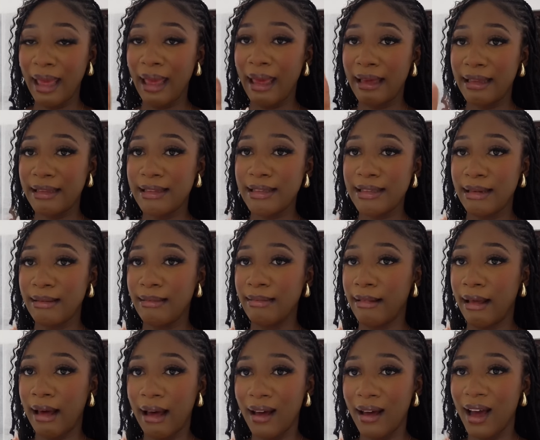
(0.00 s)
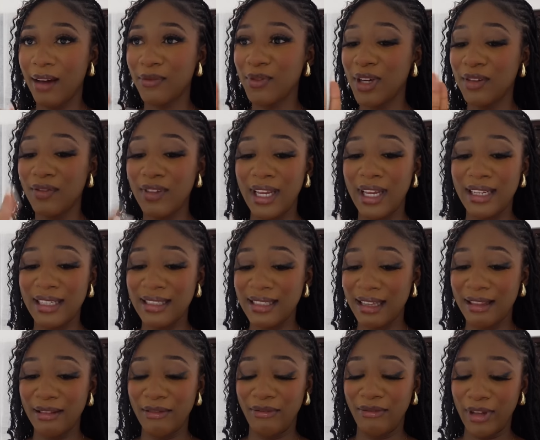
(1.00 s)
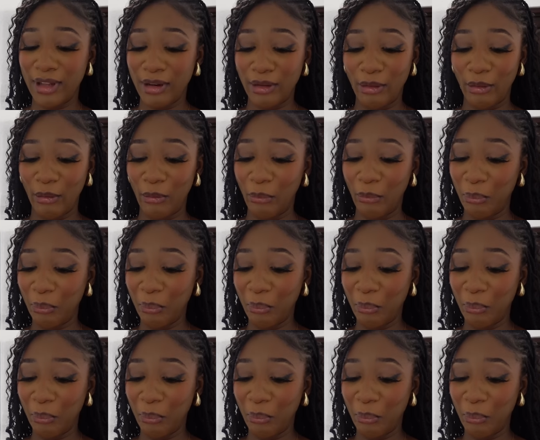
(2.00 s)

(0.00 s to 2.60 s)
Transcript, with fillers: It's a lot. I've not even edited the video.